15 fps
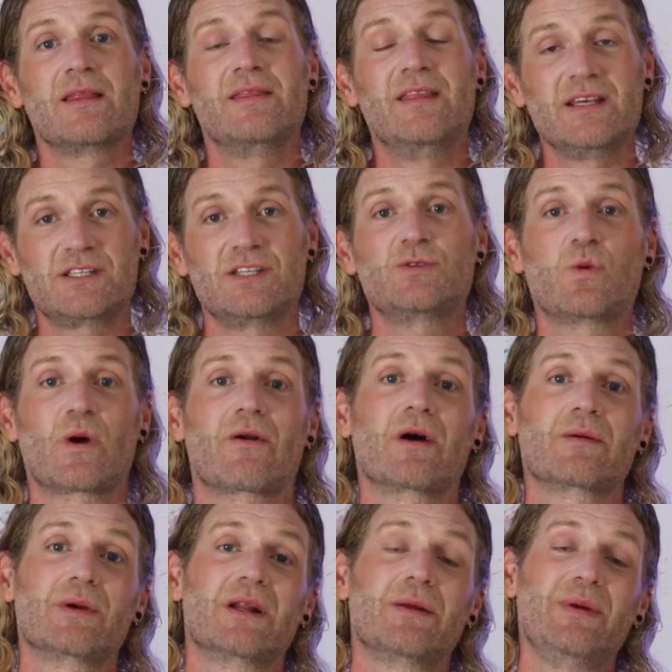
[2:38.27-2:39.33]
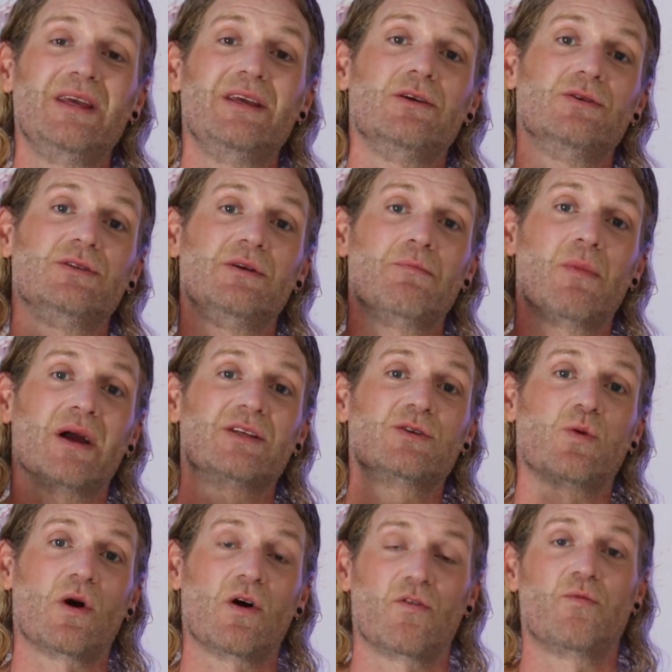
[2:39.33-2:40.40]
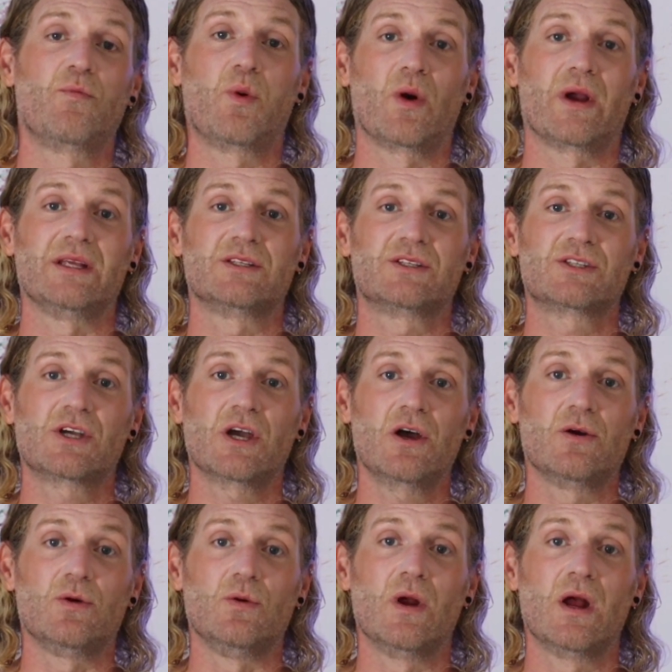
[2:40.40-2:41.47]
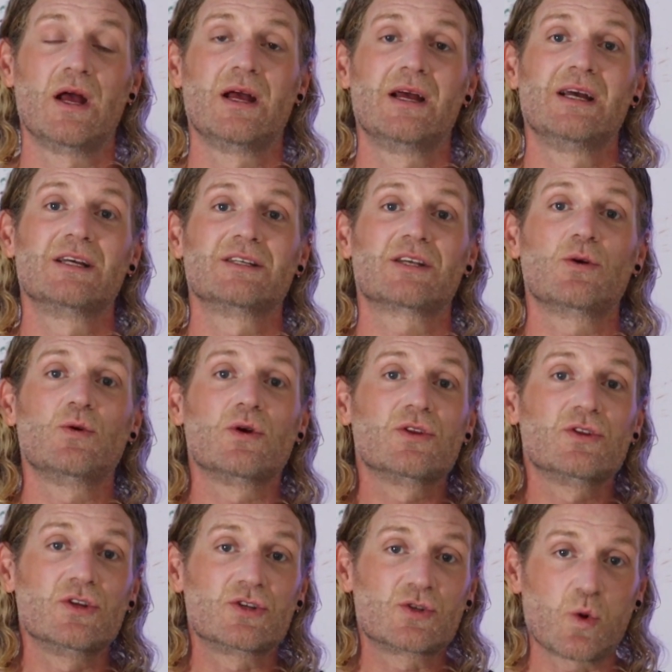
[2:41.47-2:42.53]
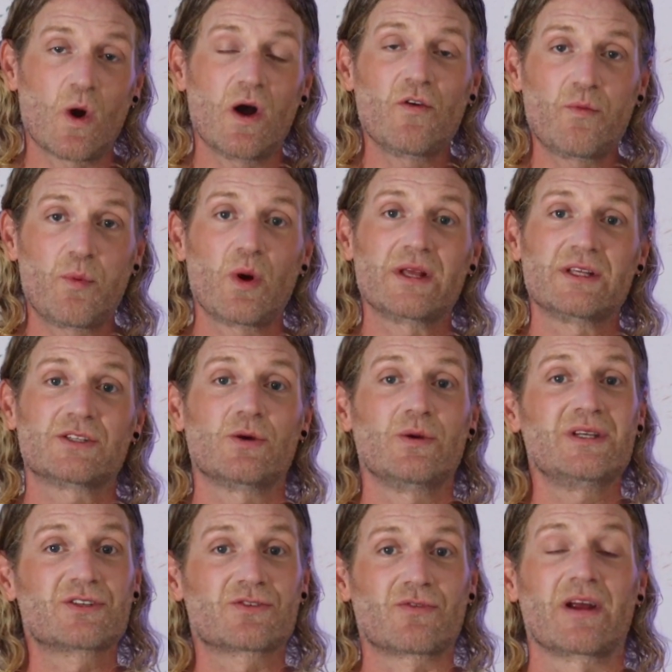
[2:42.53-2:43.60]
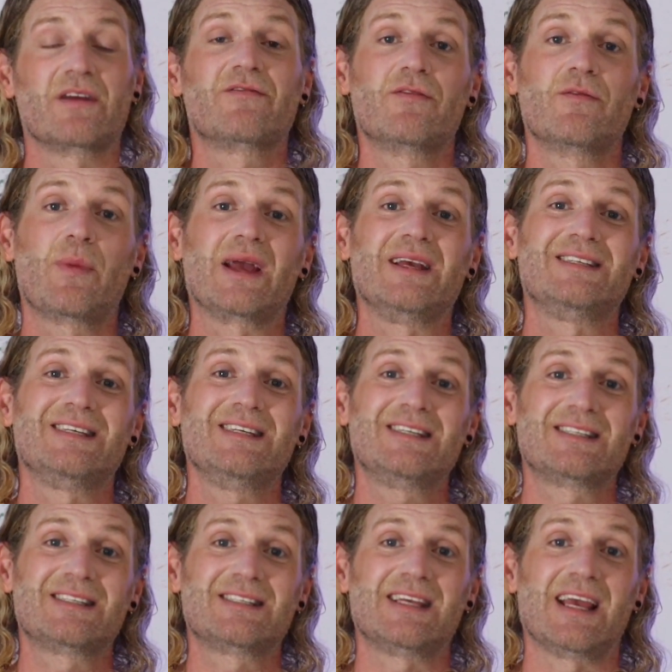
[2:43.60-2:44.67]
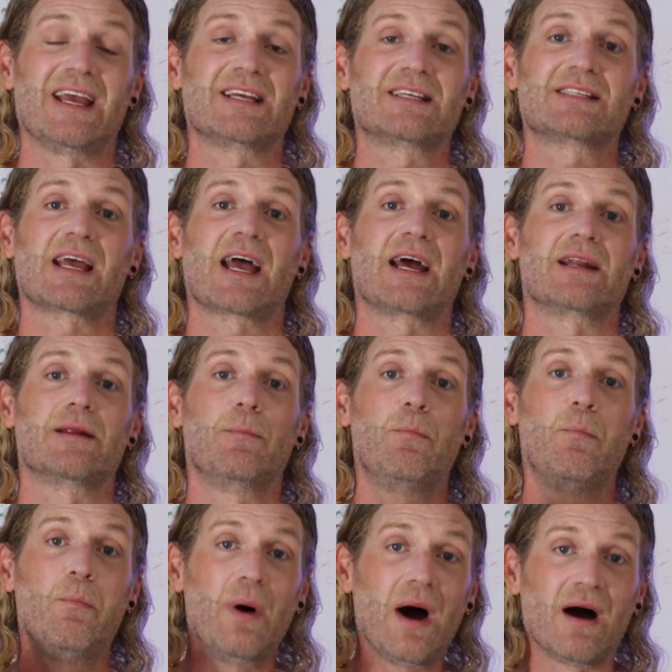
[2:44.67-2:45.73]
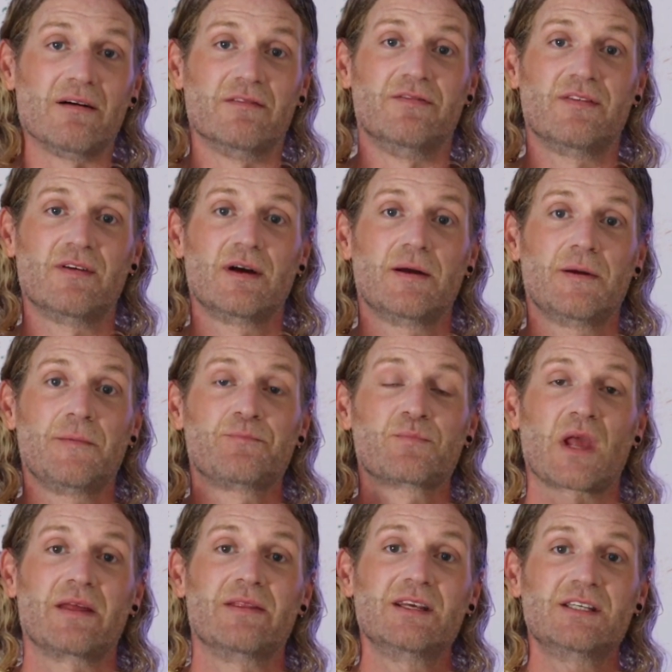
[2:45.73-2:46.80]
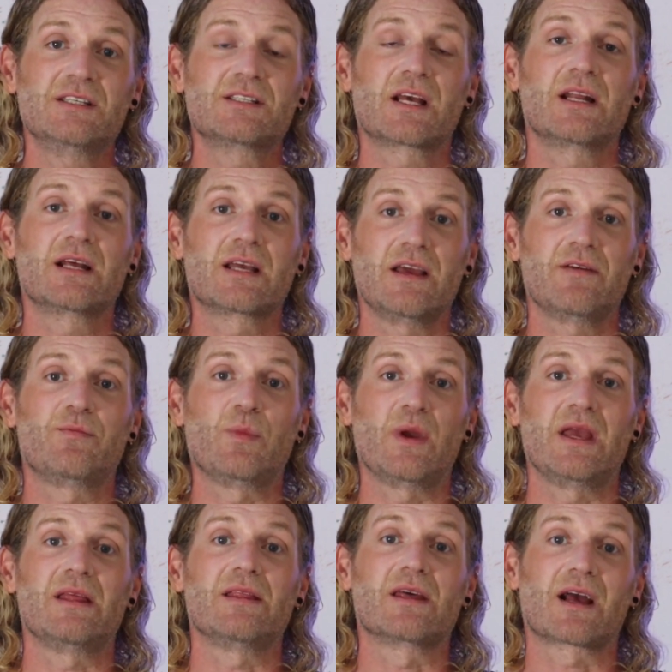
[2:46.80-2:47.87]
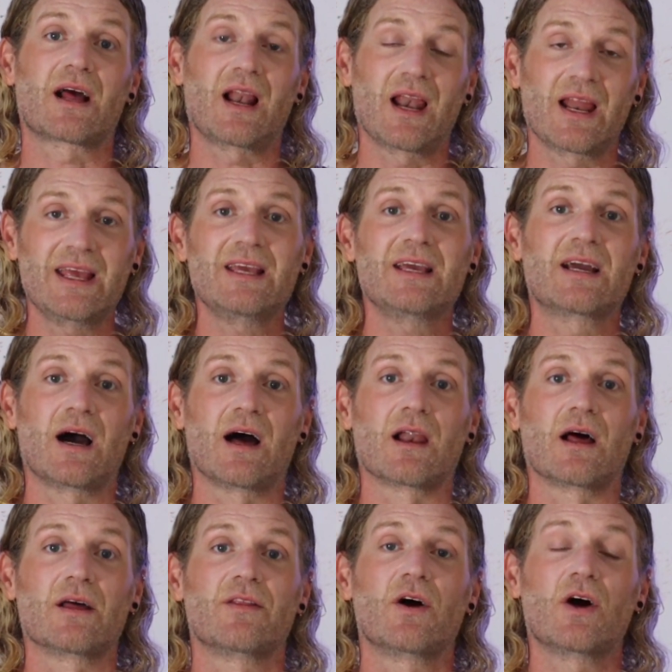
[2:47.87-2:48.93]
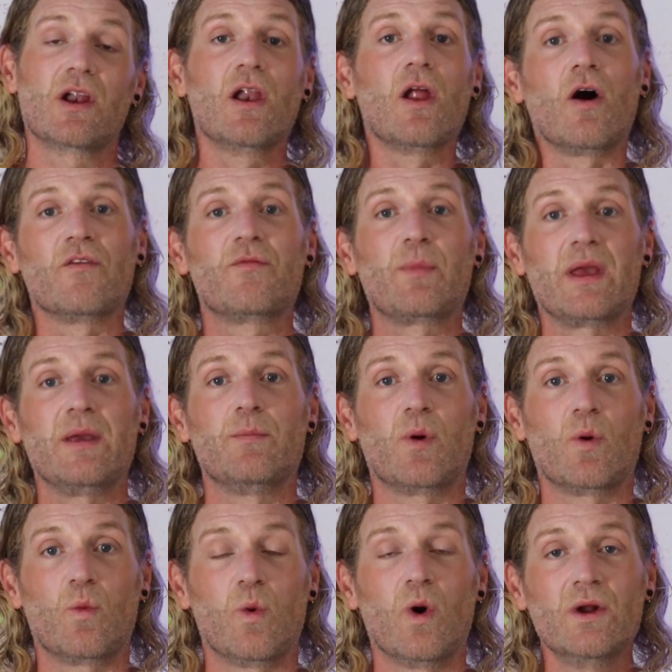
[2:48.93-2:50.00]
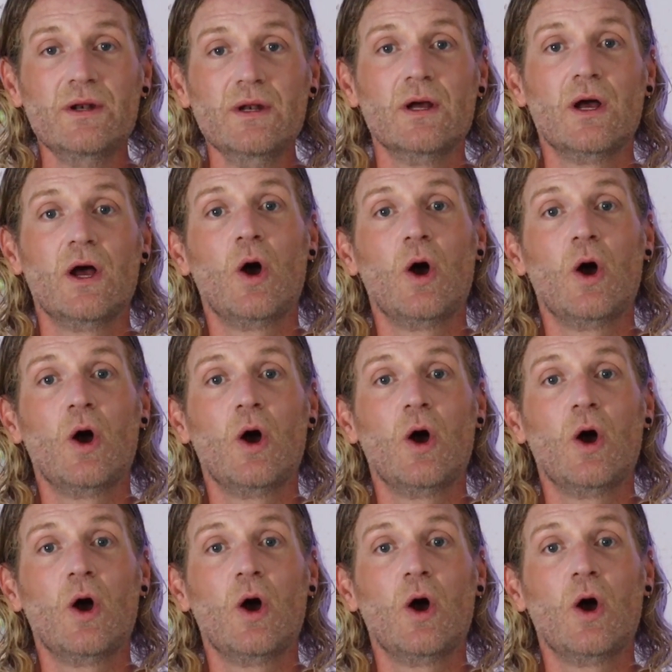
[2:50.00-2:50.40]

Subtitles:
this is where I'm going to be using my 12.2. So the 12.2 is great for bases 6 and above, and this is going to give me the clean colour that a lot of people want.